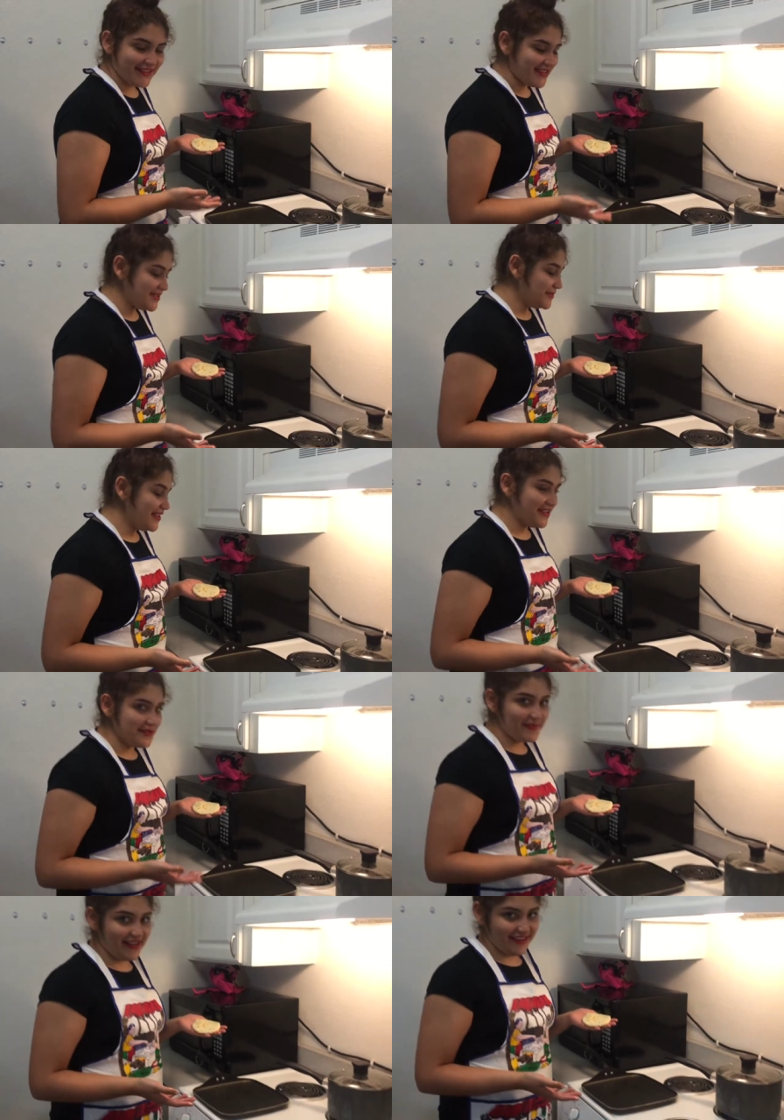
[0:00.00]
this is what a
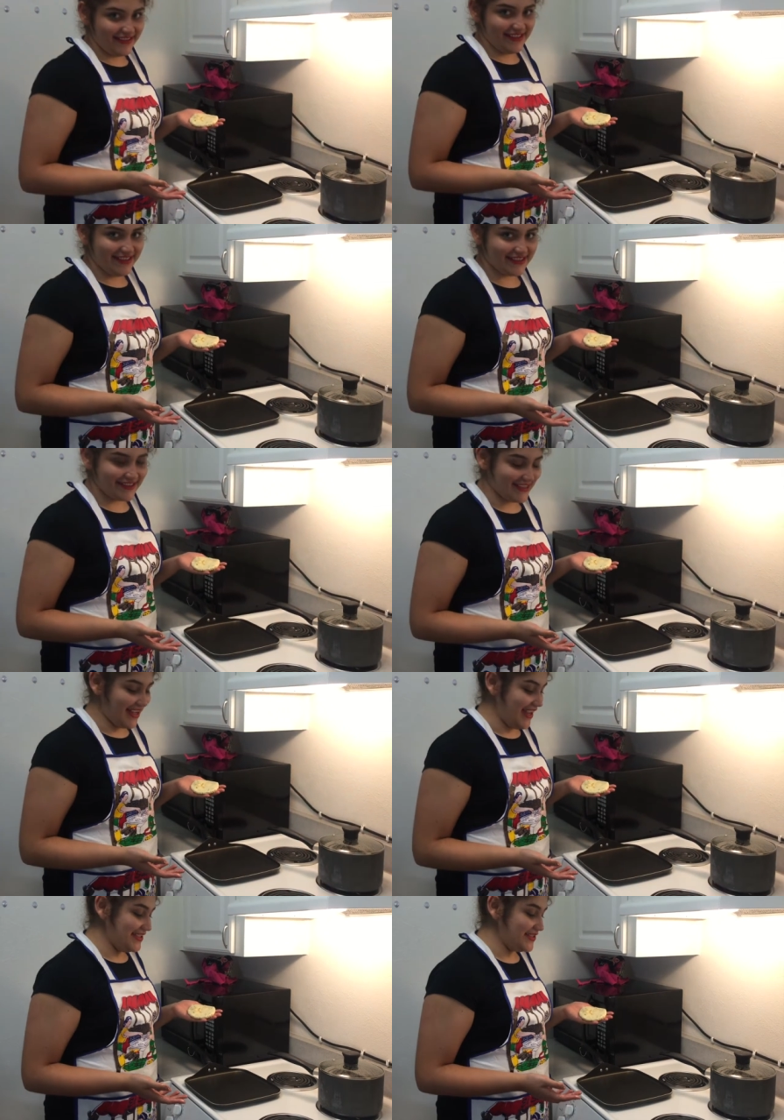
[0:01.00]
comal is.
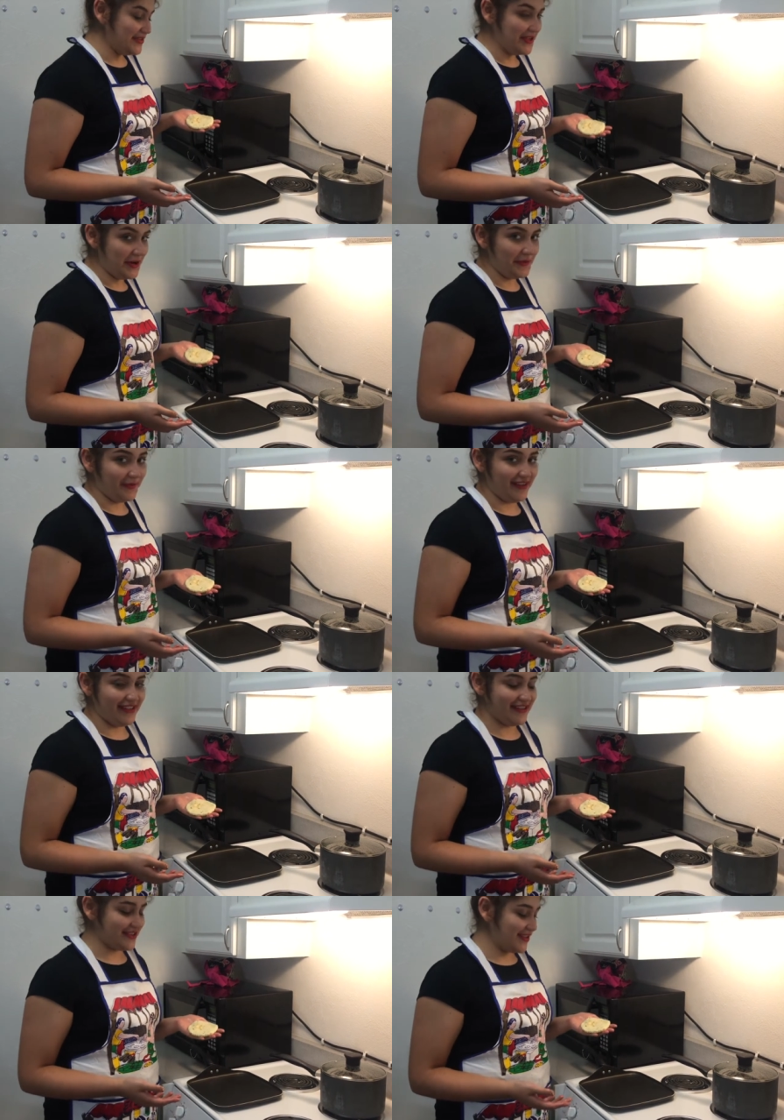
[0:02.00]
I don't know
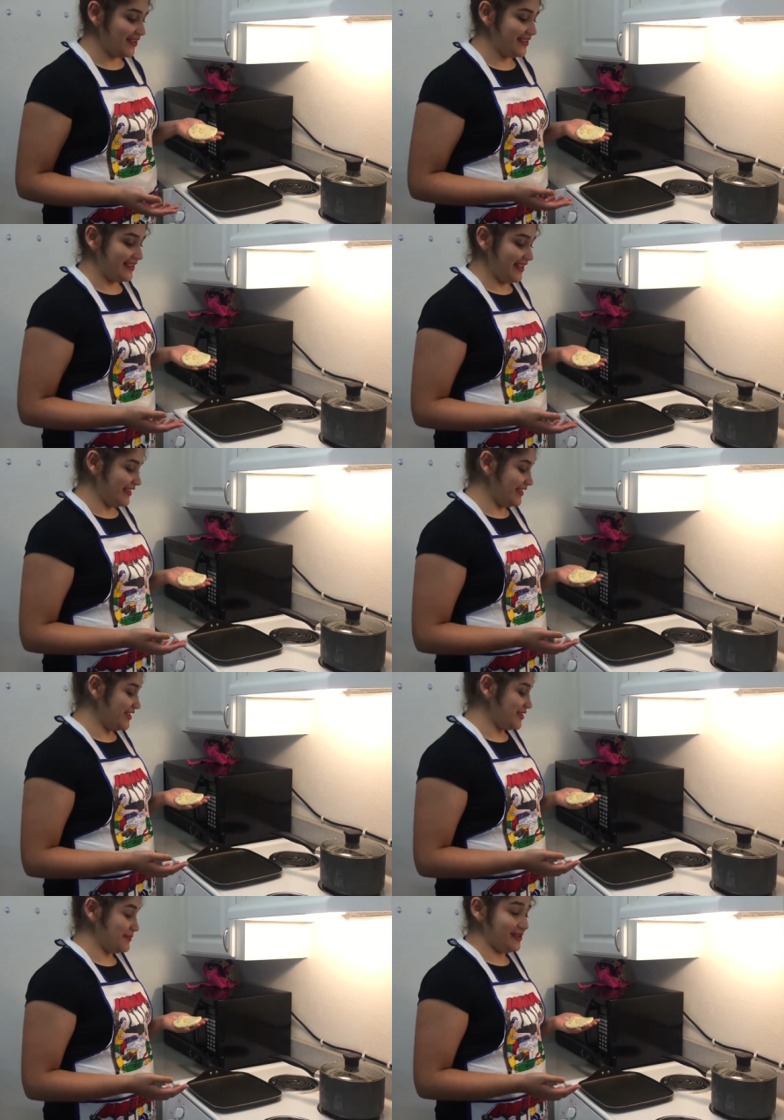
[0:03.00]
what it's called in
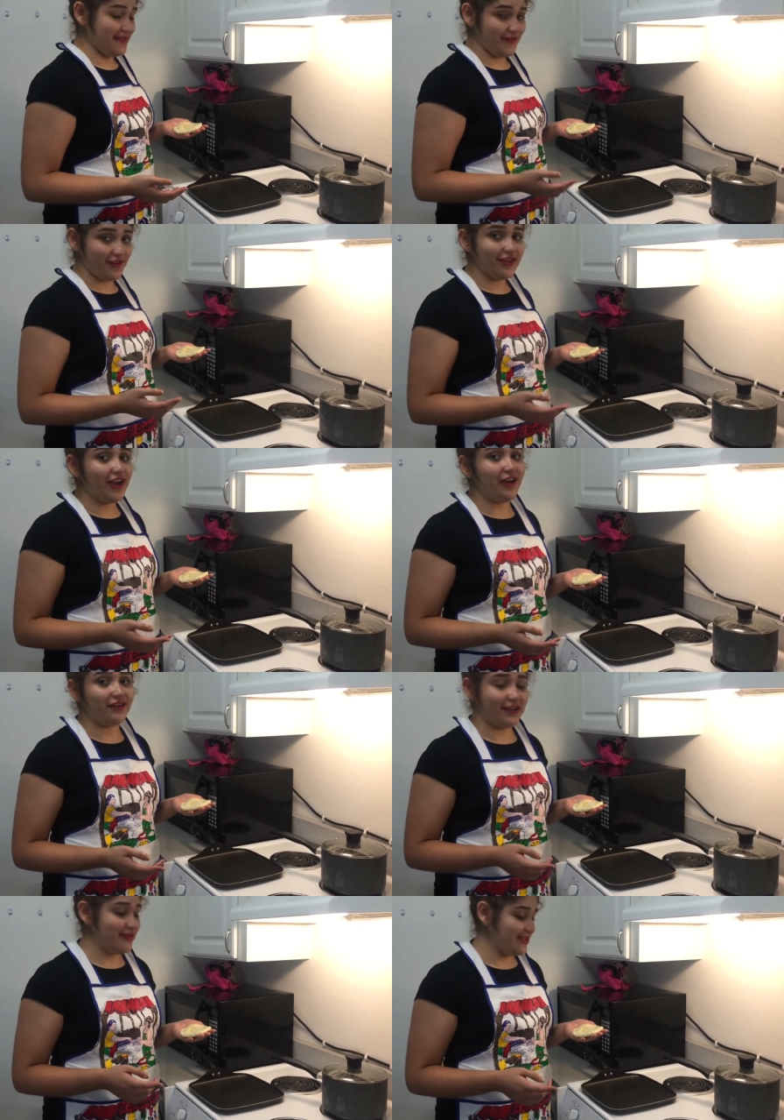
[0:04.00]
English, but if you
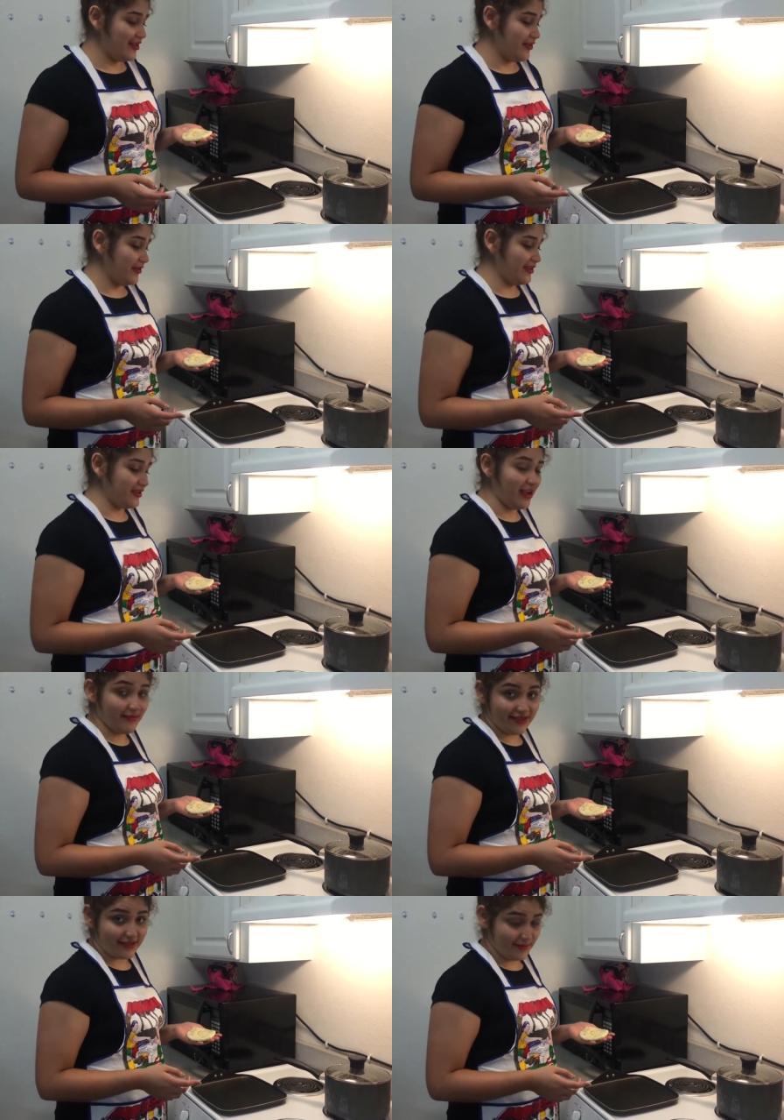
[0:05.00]
know, let me know in the
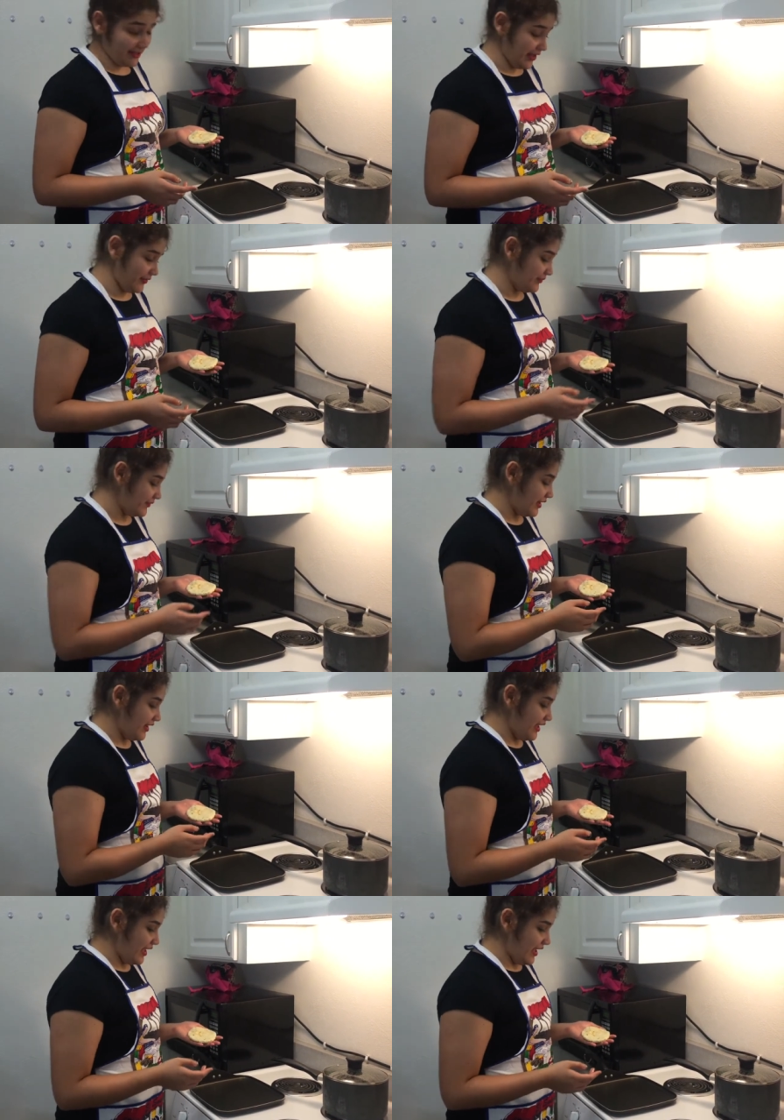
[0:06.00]
comments below.
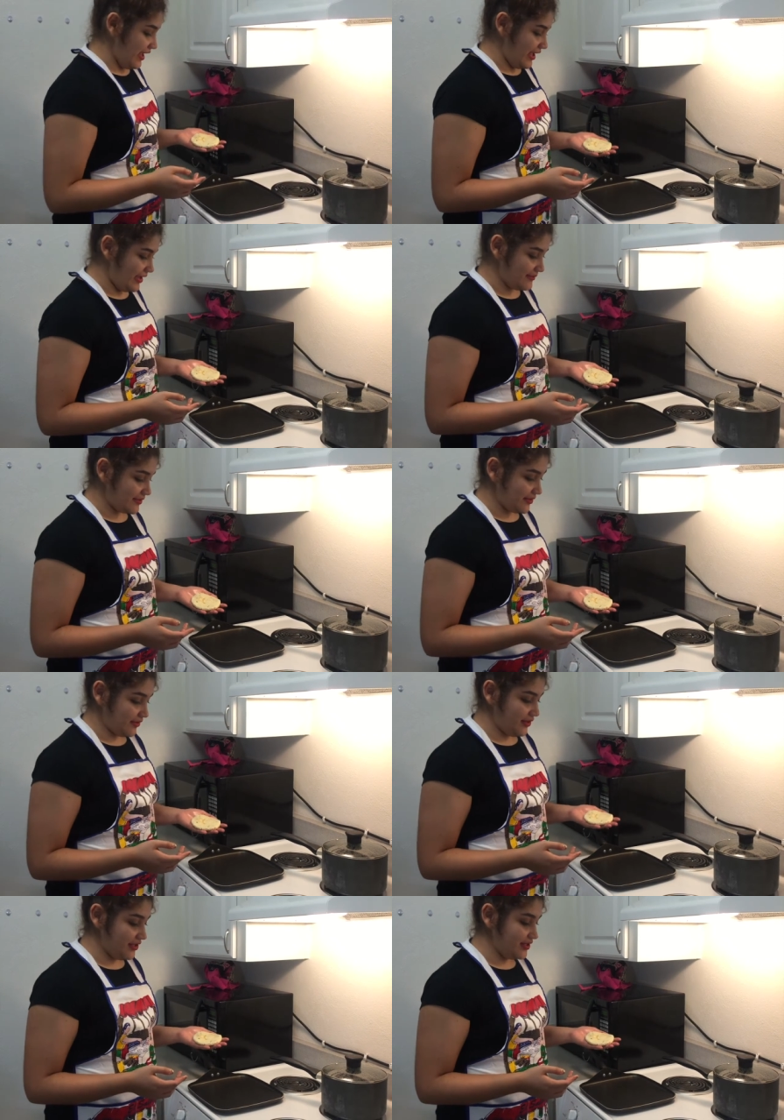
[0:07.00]
And
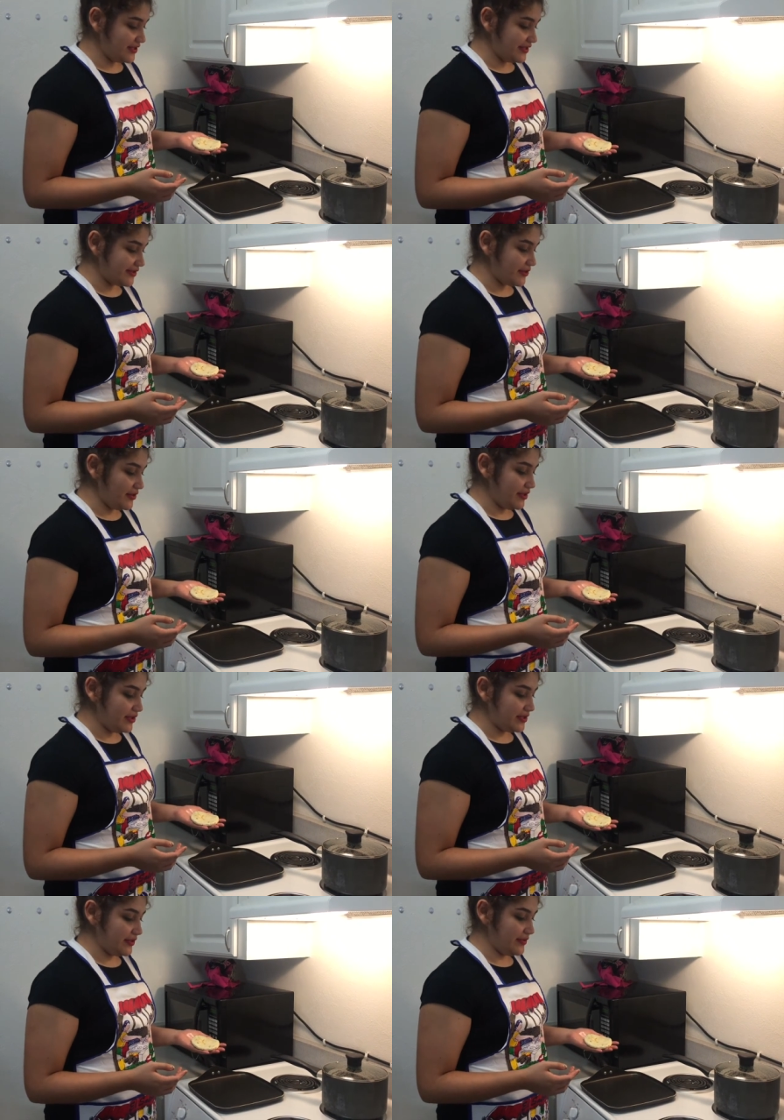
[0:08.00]
so you're just
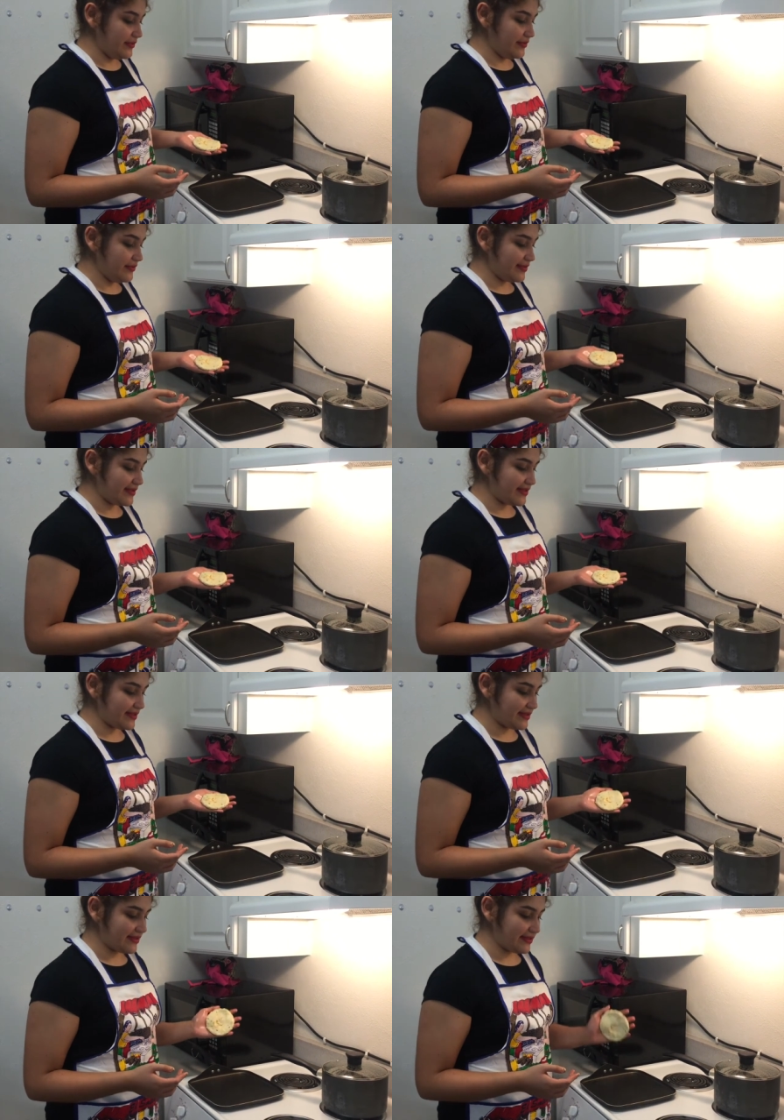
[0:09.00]
going to
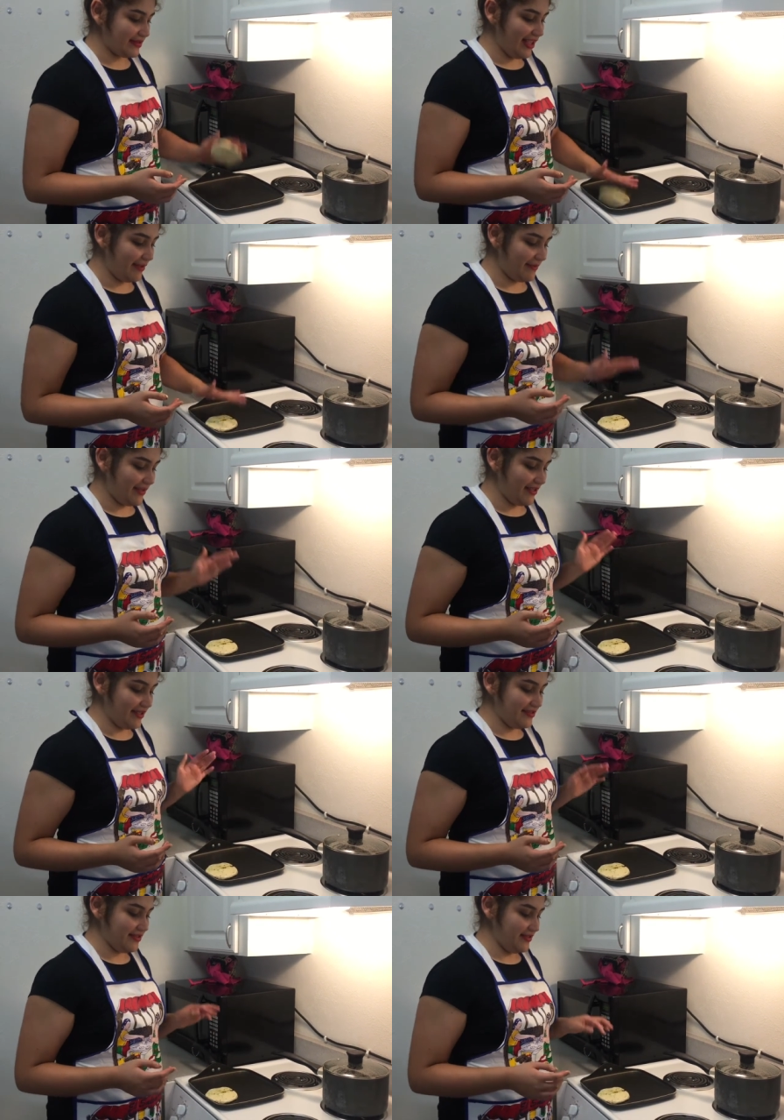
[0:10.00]
slap it
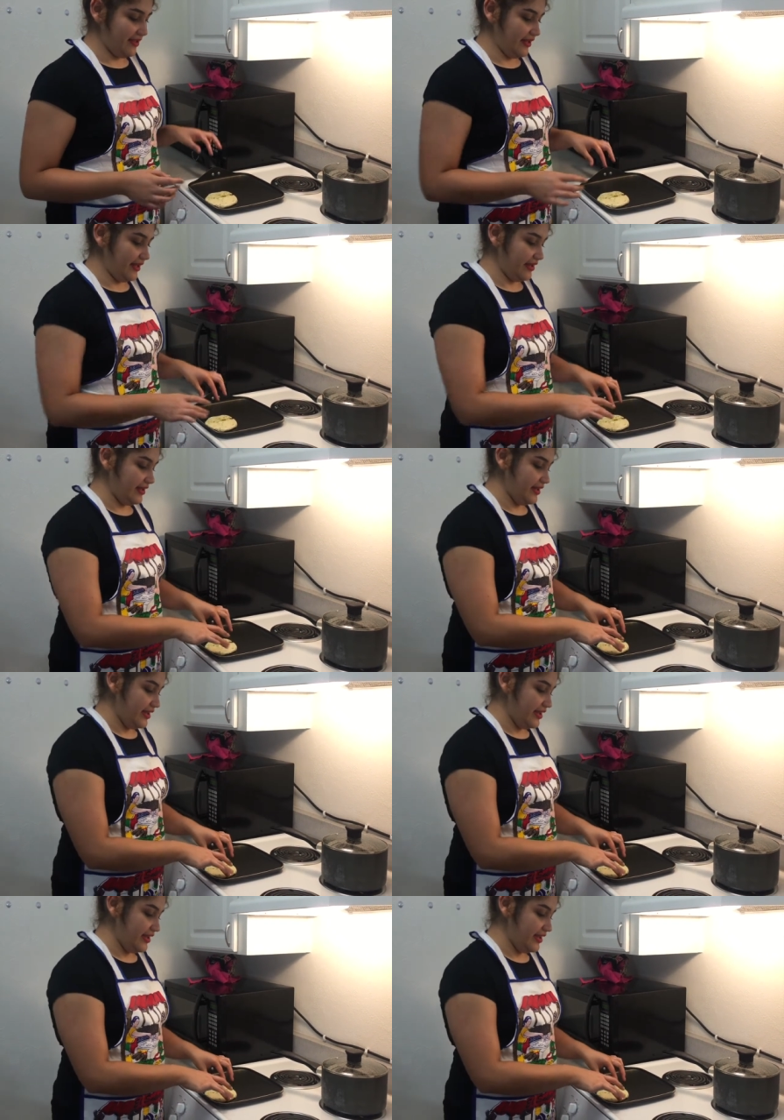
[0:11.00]
onto there,